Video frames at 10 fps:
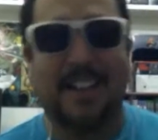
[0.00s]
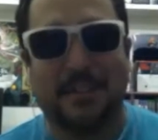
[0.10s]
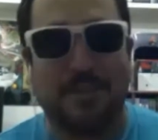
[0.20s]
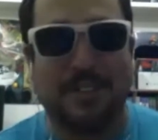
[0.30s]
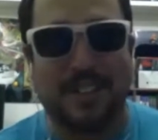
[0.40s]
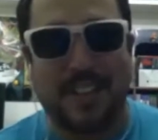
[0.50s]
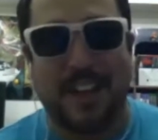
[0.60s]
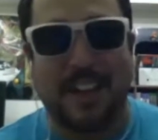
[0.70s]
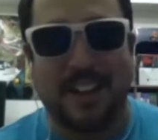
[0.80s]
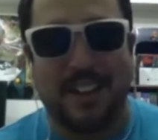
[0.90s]
do it tonight.
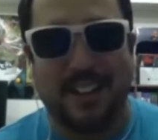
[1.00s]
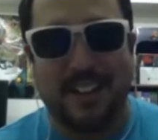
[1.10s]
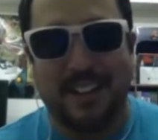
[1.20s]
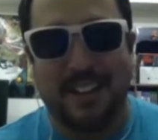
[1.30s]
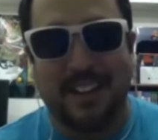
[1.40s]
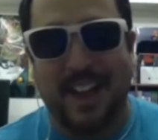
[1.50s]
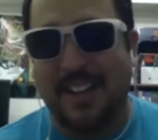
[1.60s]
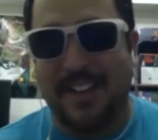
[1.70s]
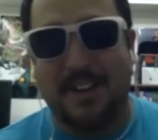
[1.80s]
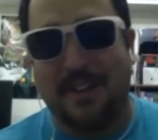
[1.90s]
And then
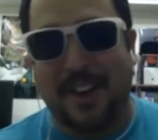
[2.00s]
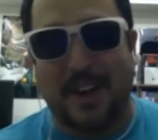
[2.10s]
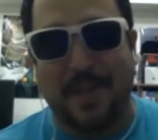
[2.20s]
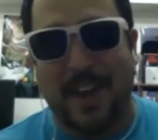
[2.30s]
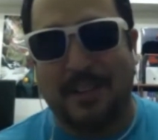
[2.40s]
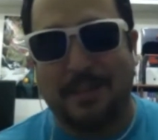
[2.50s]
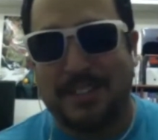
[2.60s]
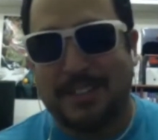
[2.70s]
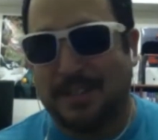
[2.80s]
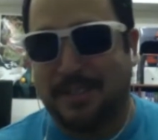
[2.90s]
you never got back to me. So I
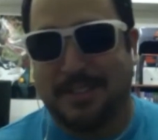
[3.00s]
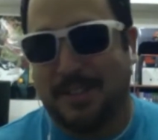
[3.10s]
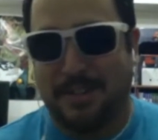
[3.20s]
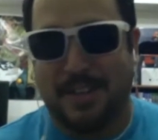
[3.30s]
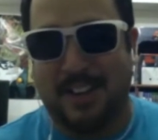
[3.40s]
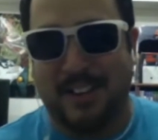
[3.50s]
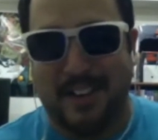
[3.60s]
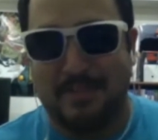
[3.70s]
was just like, okay, I'm not